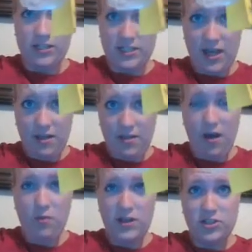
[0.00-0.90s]
tell
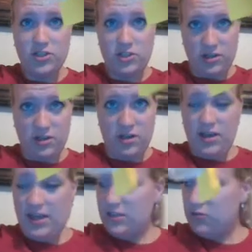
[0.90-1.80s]
how much
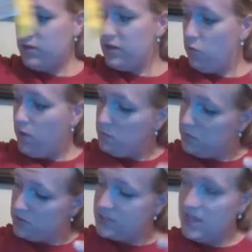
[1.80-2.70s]
is really
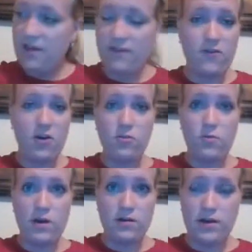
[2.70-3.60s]
1% of all the
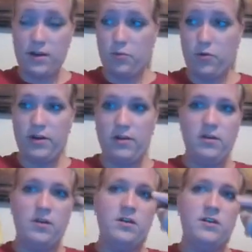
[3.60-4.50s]
water I poured.
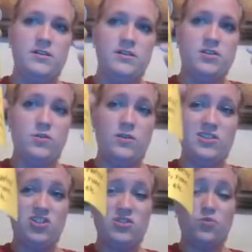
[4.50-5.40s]
So
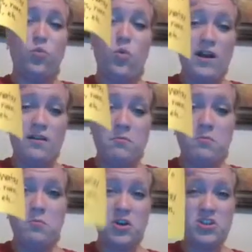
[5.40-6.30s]
it's just 1%,
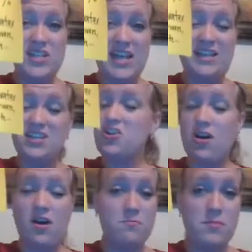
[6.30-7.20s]

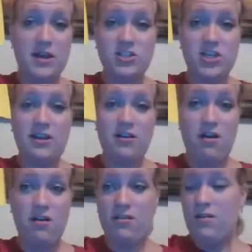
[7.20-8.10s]
not much at
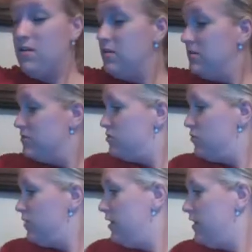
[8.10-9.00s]
all. So
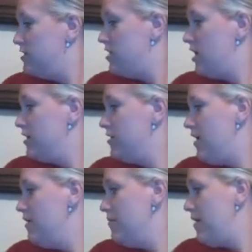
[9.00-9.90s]
we're going to talk a
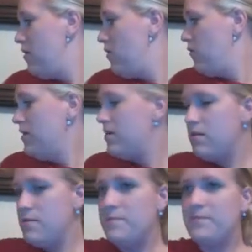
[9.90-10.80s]
lot about,
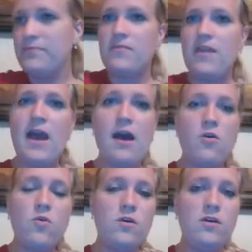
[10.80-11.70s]
well, how